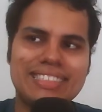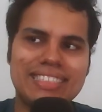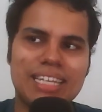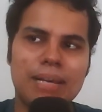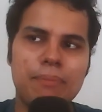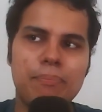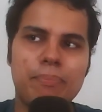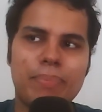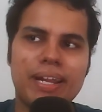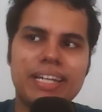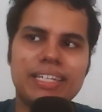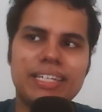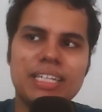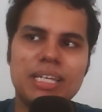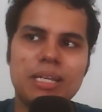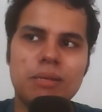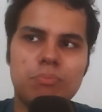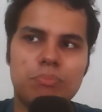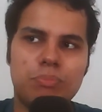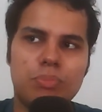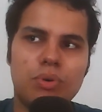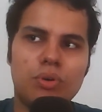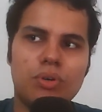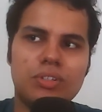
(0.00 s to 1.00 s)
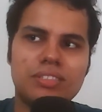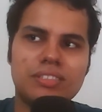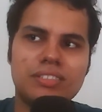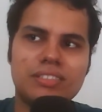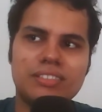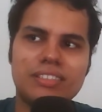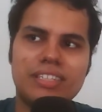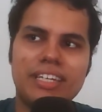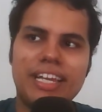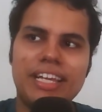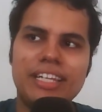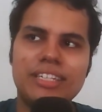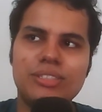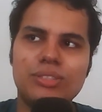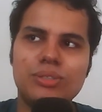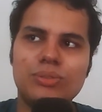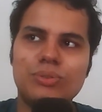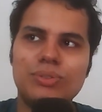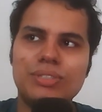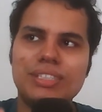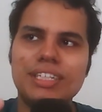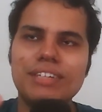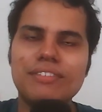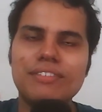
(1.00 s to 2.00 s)
separating books
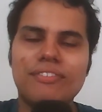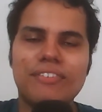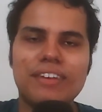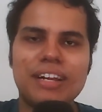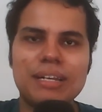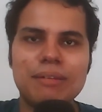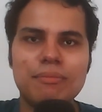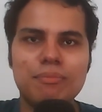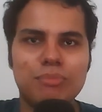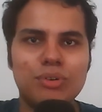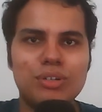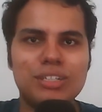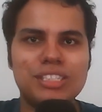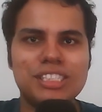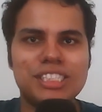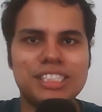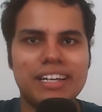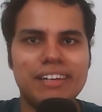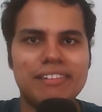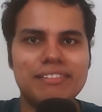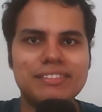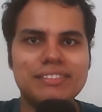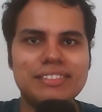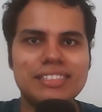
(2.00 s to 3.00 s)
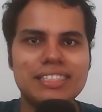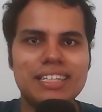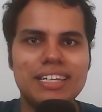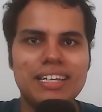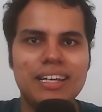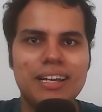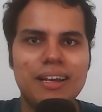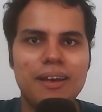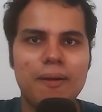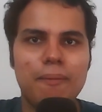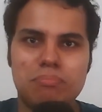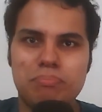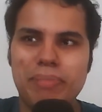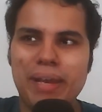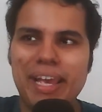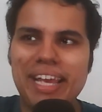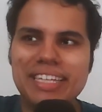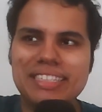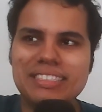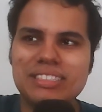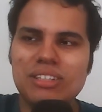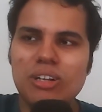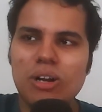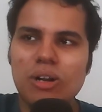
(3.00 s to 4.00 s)
into different bookshelves
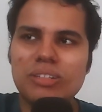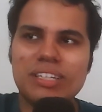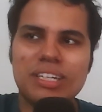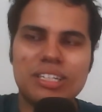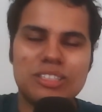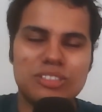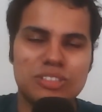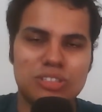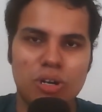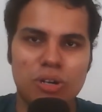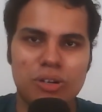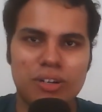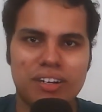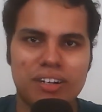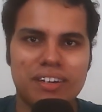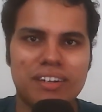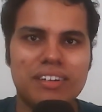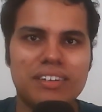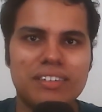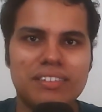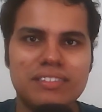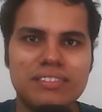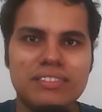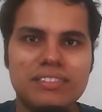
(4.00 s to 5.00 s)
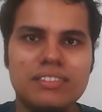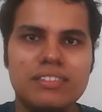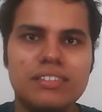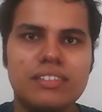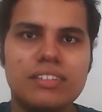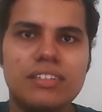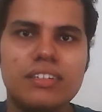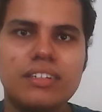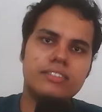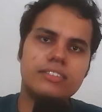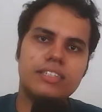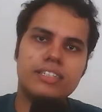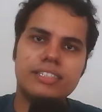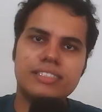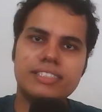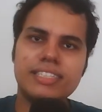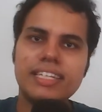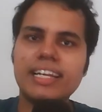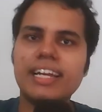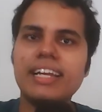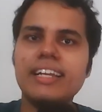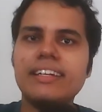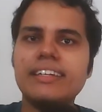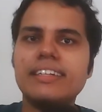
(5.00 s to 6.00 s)
based on their genre. The
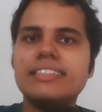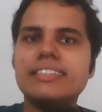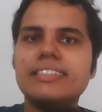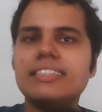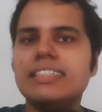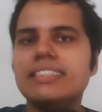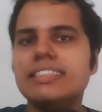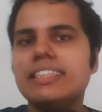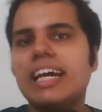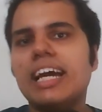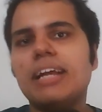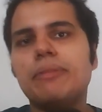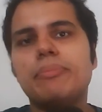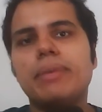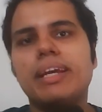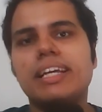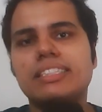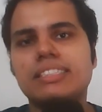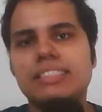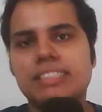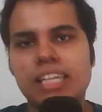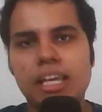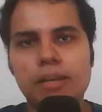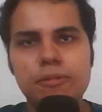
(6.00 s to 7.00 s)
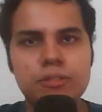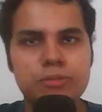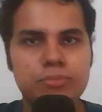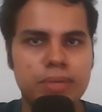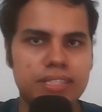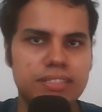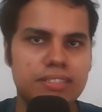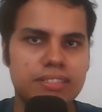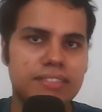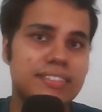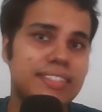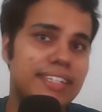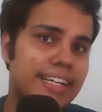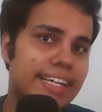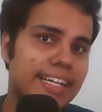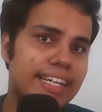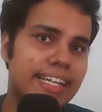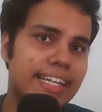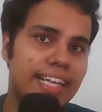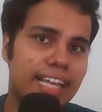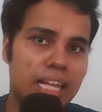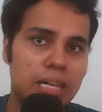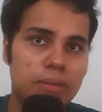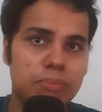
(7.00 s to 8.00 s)
second reason that makes namespaces
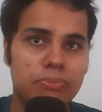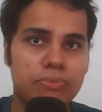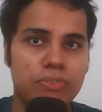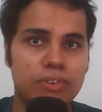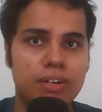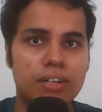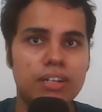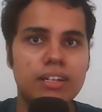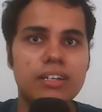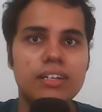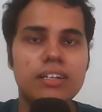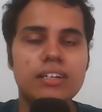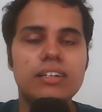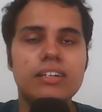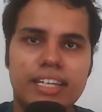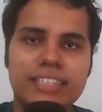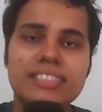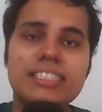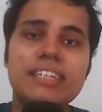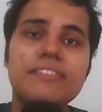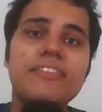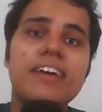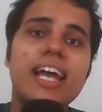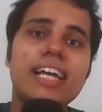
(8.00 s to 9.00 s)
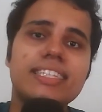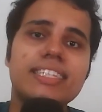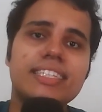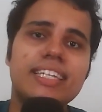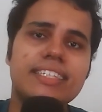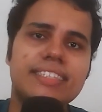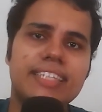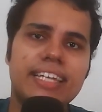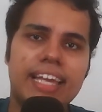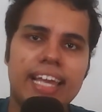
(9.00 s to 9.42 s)
really helpful is the fact that